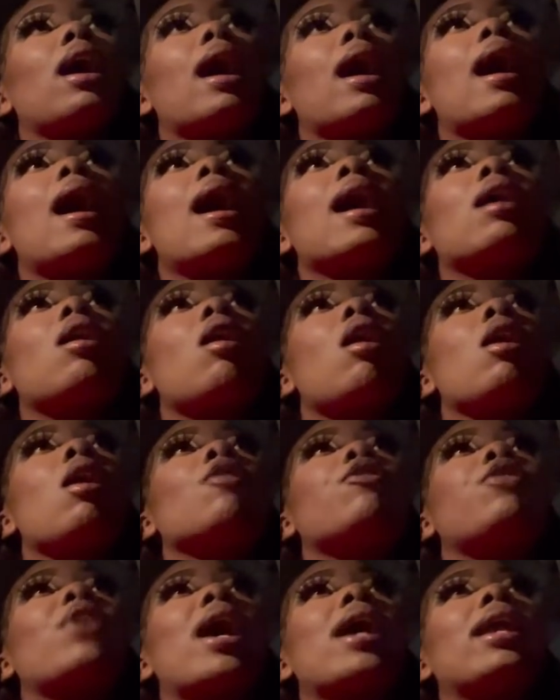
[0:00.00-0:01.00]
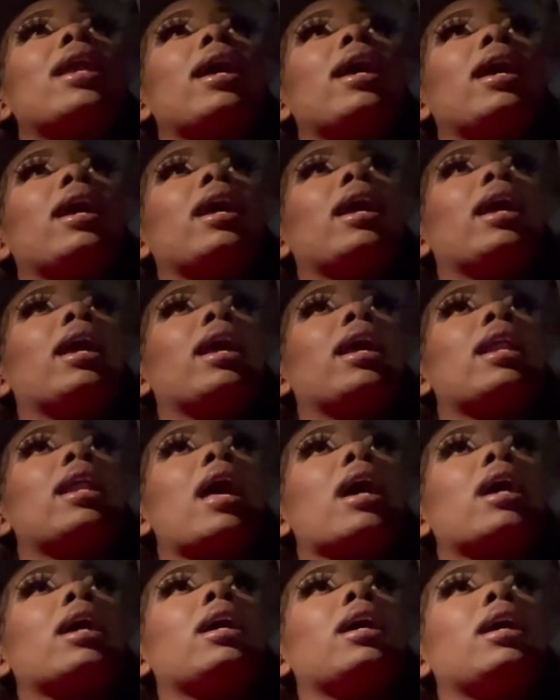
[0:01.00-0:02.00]
I called Friday and
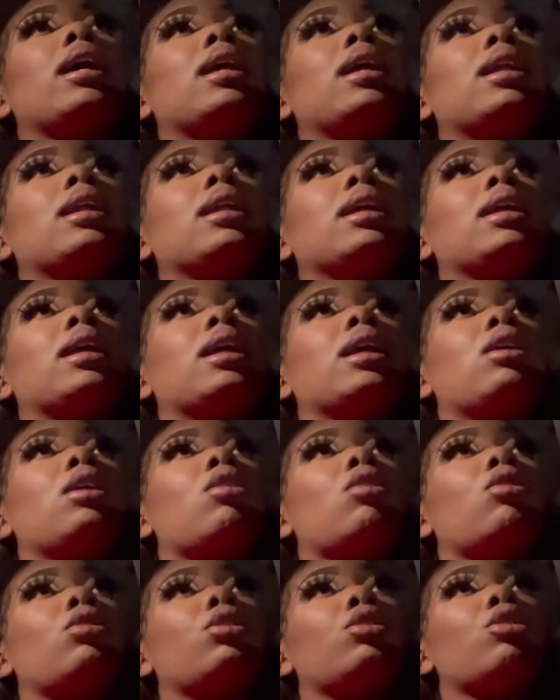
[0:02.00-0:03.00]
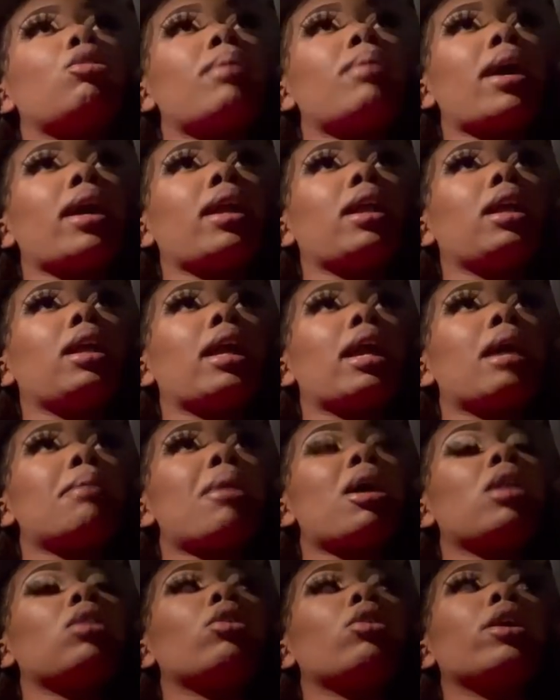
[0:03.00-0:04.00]
I couldn't get a hold of nobody. And
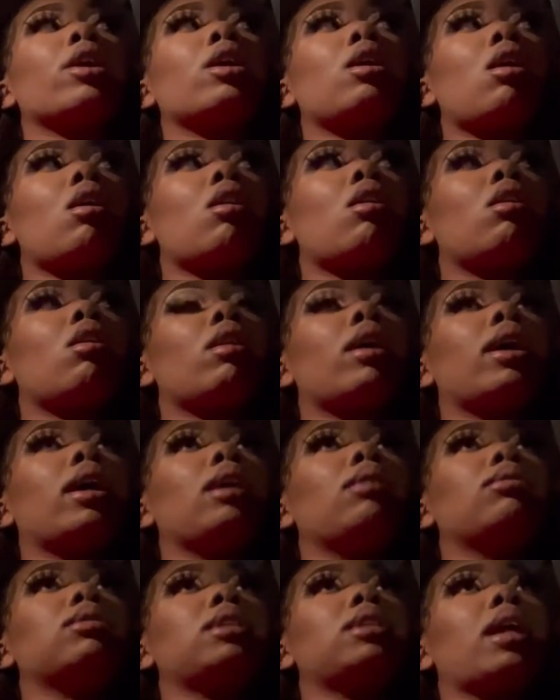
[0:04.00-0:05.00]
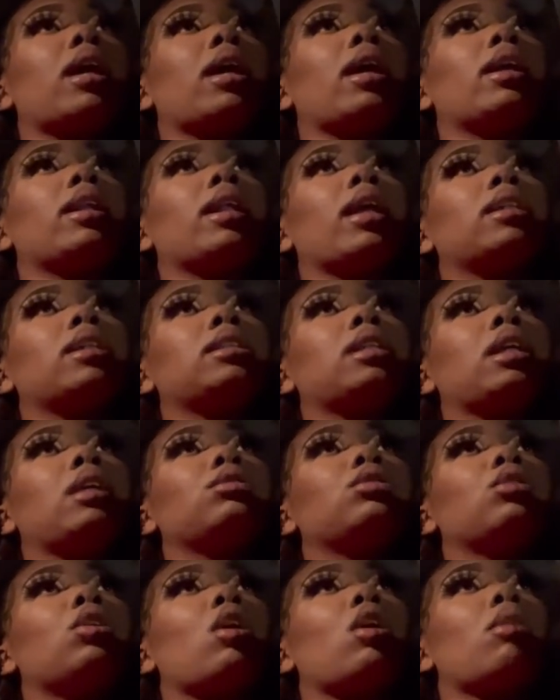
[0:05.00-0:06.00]
my lawyer called and he was like, they
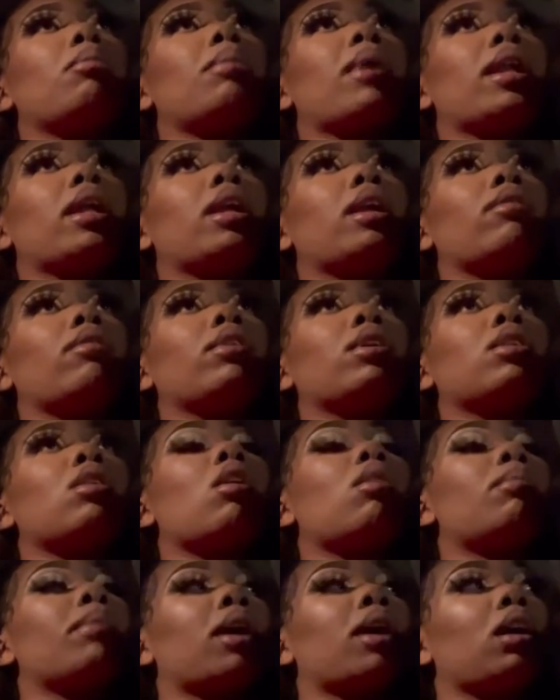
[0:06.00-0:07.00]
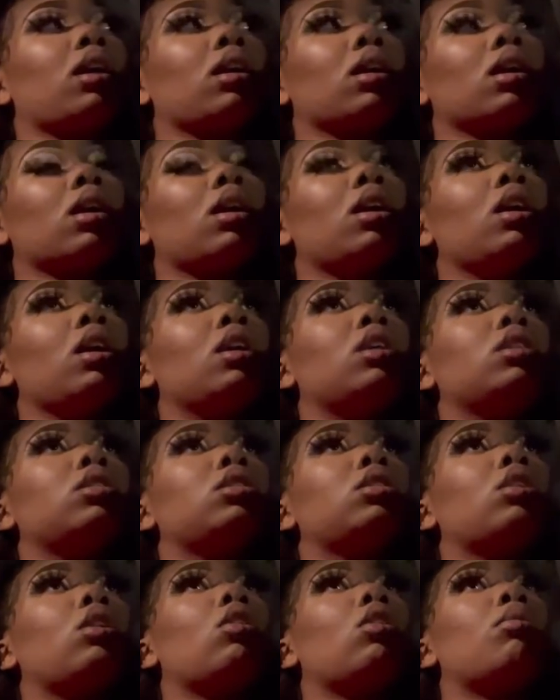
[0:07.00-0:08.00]
said it's going back and never going back.
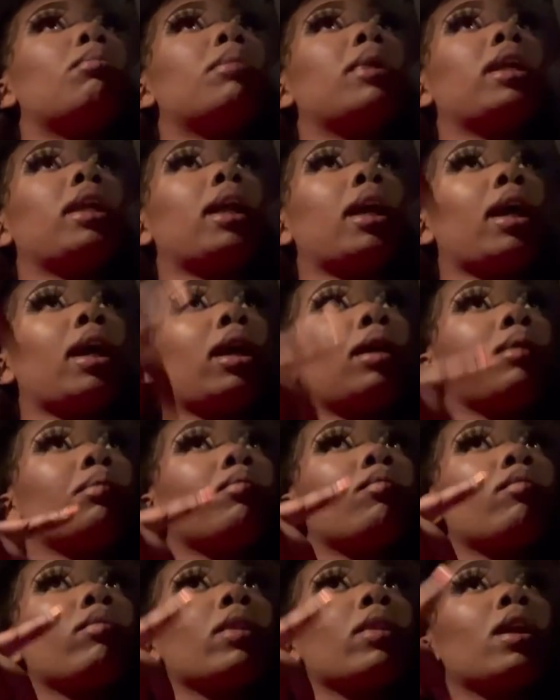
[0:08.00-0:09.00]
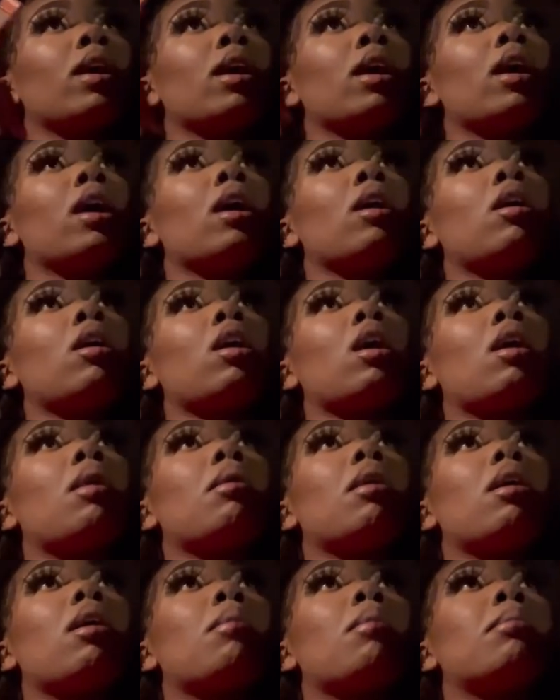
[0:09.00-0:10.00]
So Monday
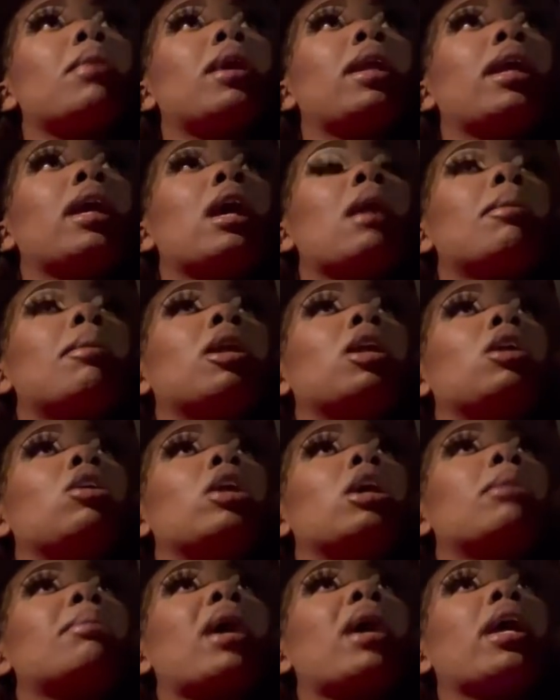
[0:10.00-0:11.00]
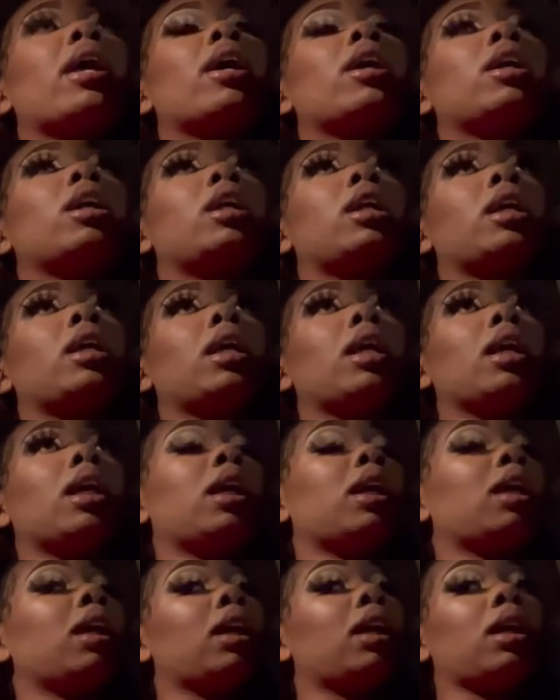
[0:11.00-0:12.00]
I'm gonna go get my hair done
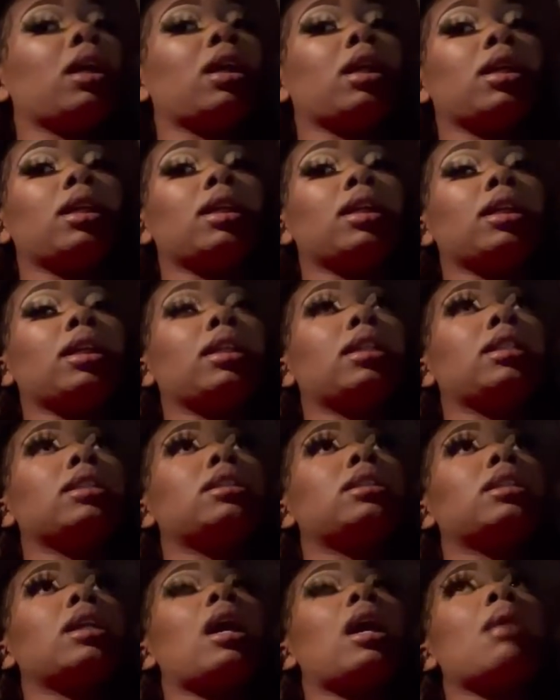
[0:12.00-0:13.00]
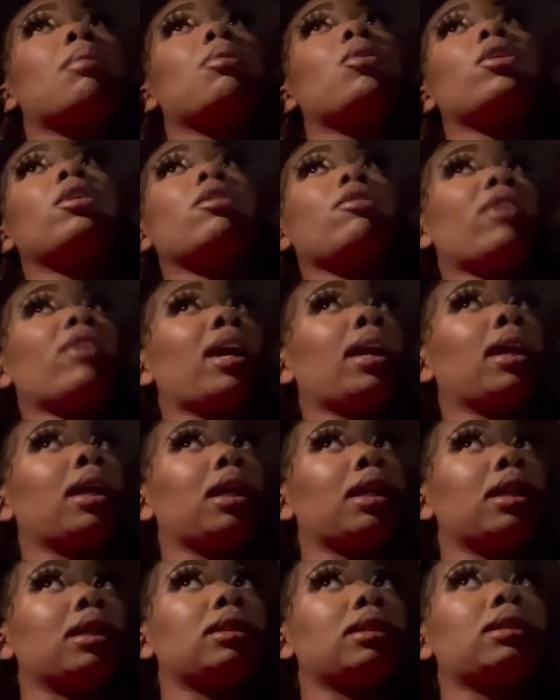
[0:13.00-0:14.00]
again because I'm going to
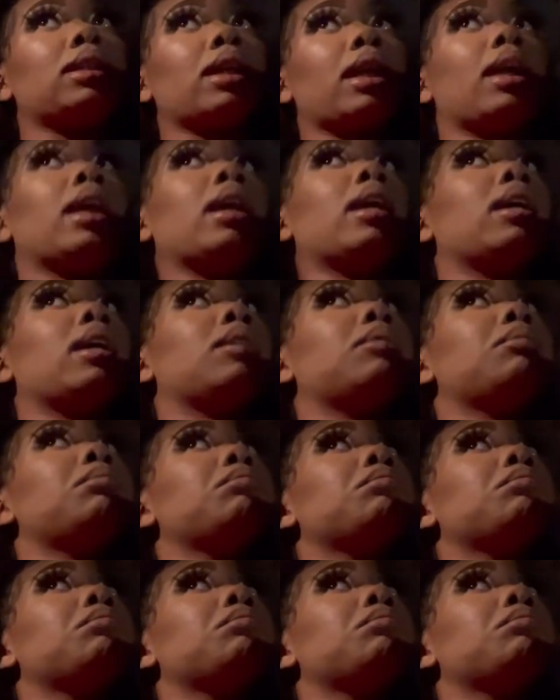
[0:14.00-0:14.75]
Vegas, and